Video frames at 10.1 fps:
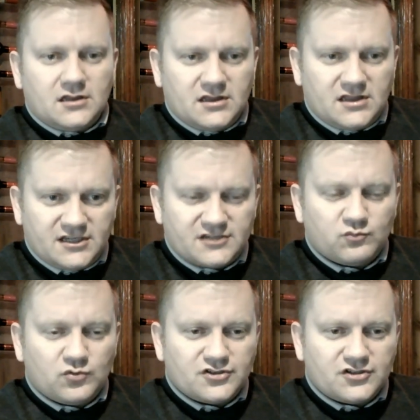This
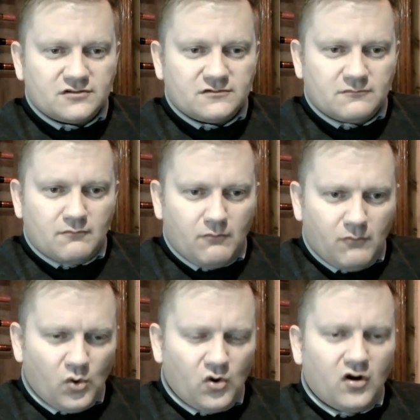was
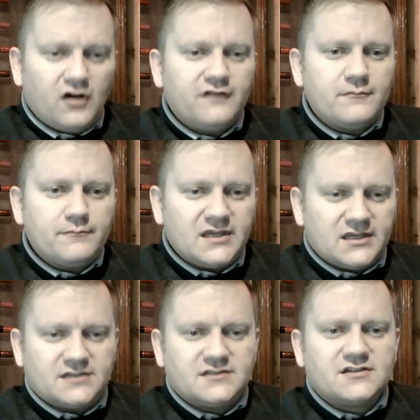more of a
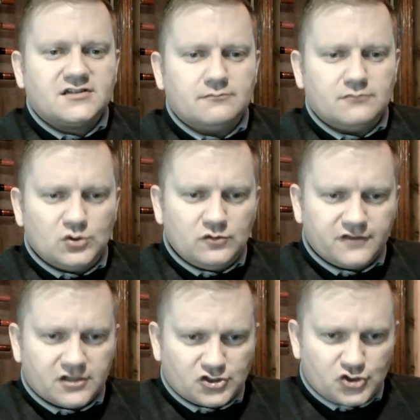means to move
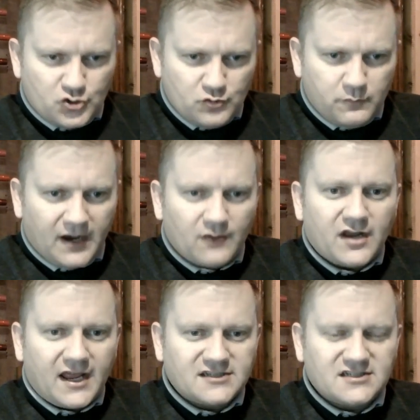the 2-pounder
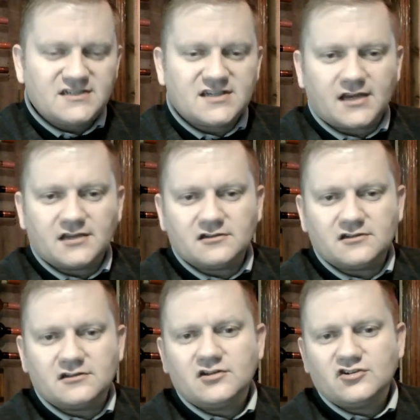anti-tank
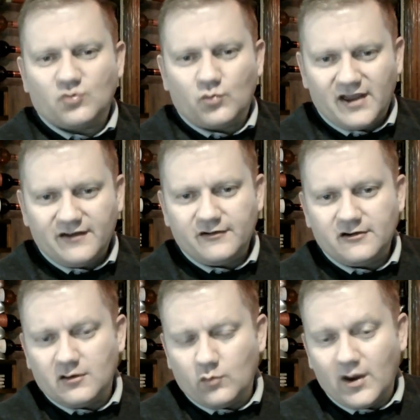gun to
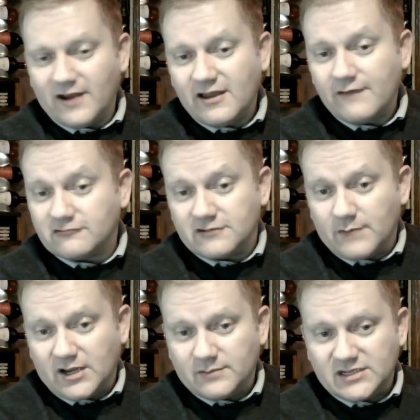wherever it
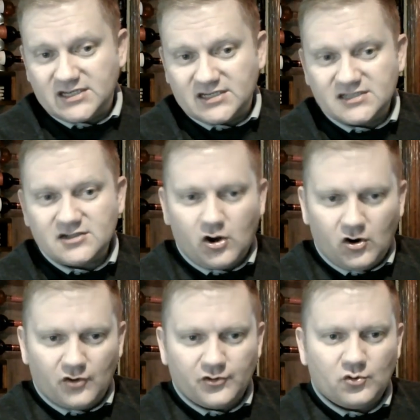might be needed
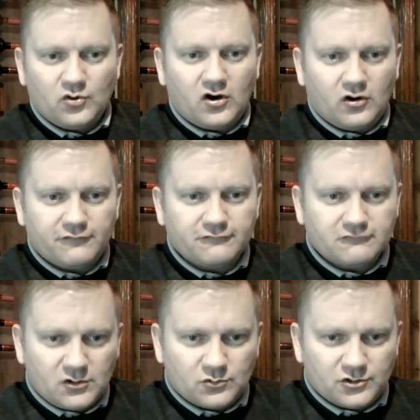on or
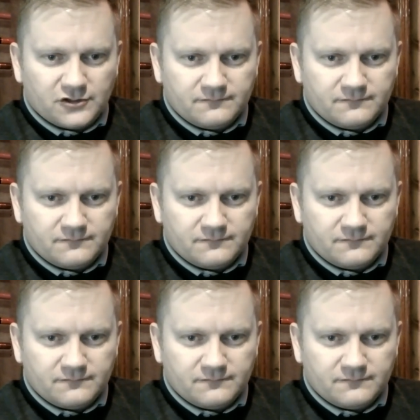off-road.